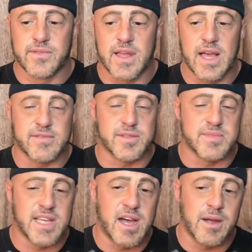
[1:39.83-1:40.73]
have some
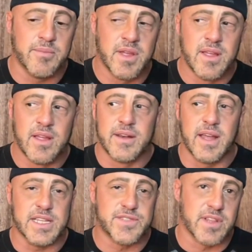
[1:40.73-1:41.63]
time.
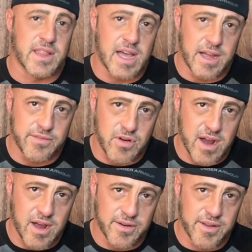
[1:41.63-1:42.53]
Nice for the live
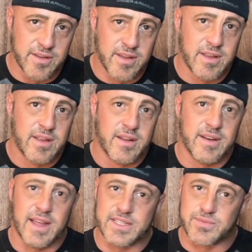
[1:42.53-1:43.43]
crowd.
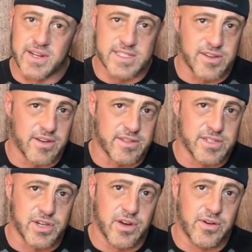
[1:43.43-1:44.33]
Nice way to start the
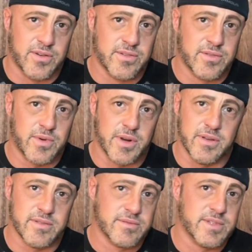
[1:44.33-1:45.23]
show. What
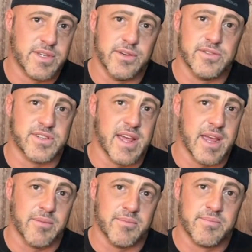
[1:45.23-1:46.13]
a huge
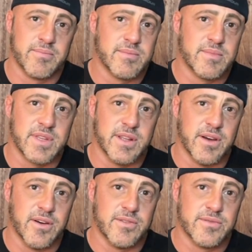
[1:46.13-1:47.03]
name, you
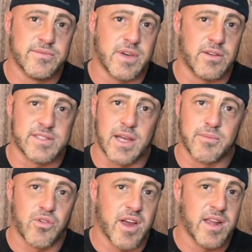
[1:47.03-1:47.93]
know, all time
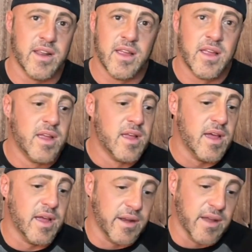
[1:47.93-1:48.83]
great.
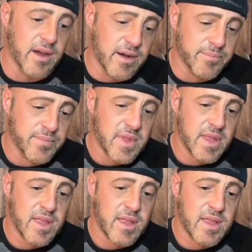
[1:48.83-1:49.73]
And, uh,
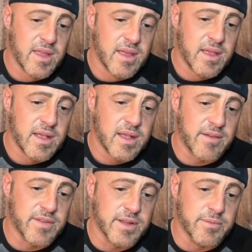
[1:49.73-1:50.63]

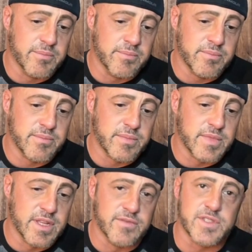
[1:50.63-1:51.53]
having him
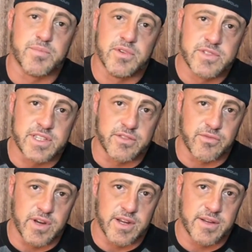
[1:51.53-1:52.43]
leave his boots in the
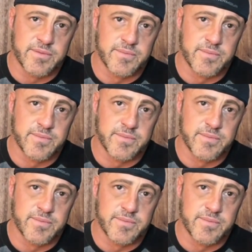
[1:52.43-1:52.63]
ring,